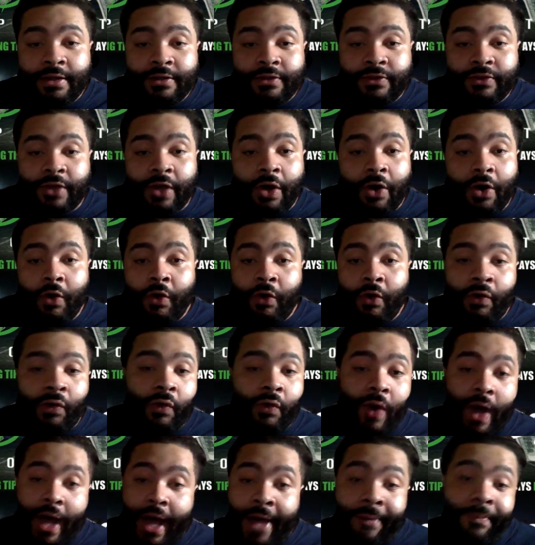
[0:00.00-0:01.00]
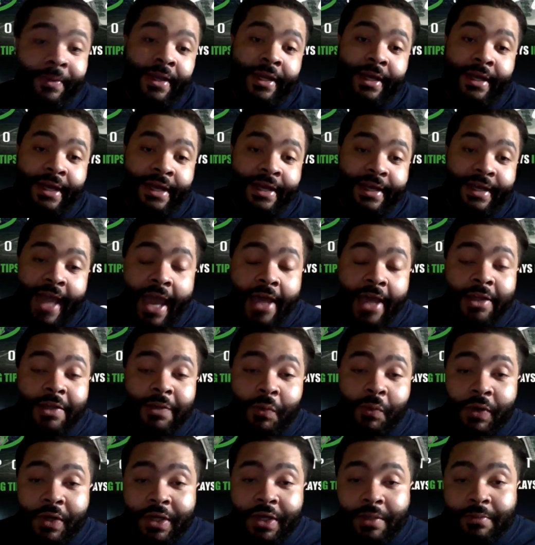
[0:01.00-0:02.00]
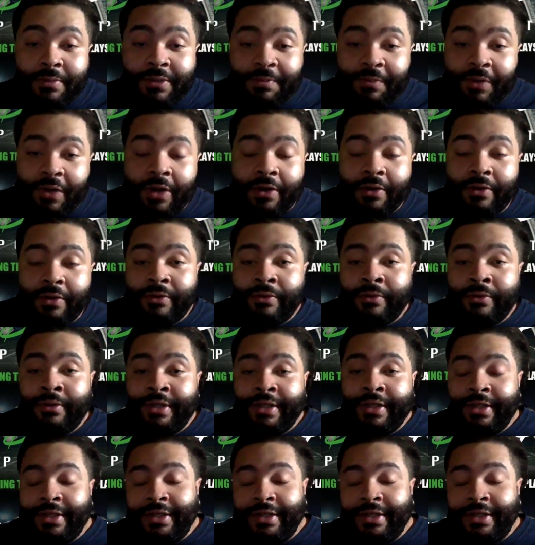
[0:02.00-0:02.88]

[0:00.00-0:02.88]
So, I mean, and Caleb Williams, bro,